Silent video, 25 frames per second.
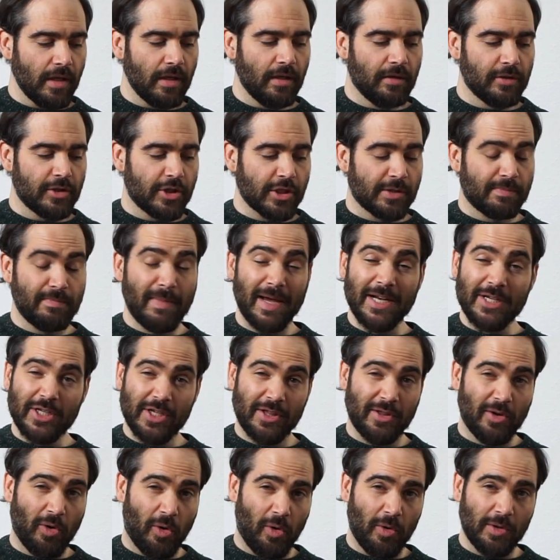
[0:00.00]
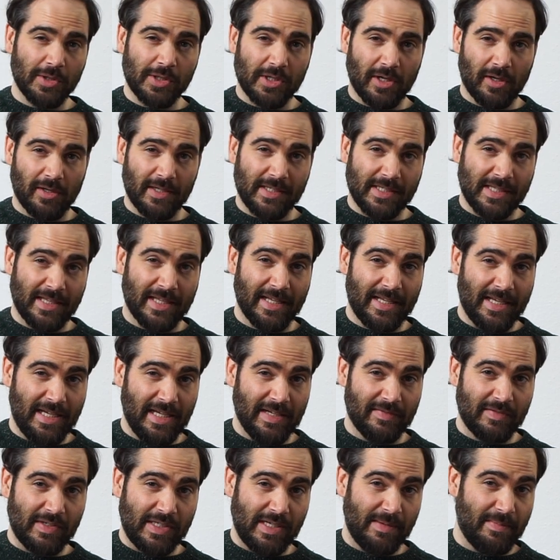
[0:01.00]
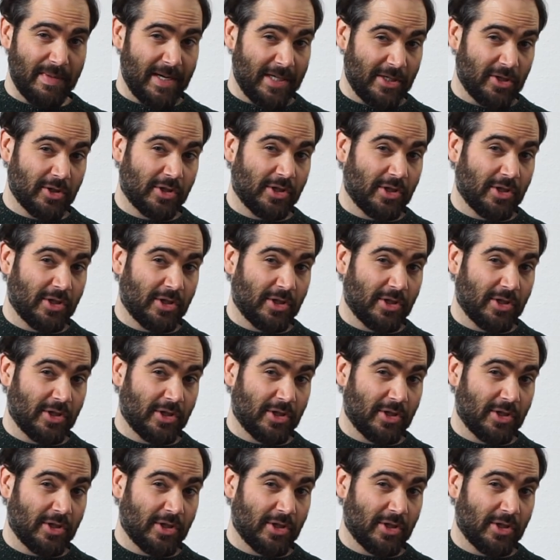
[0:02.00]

just mention the whole song is in the key of C major.